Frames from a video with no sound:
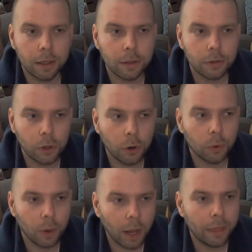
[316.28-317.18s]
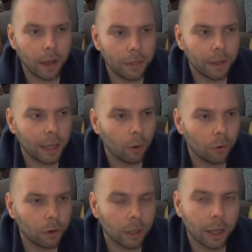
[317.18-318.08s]
So I think yeah, we're
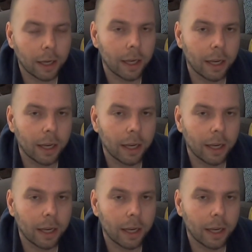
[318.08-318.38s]
real lucky.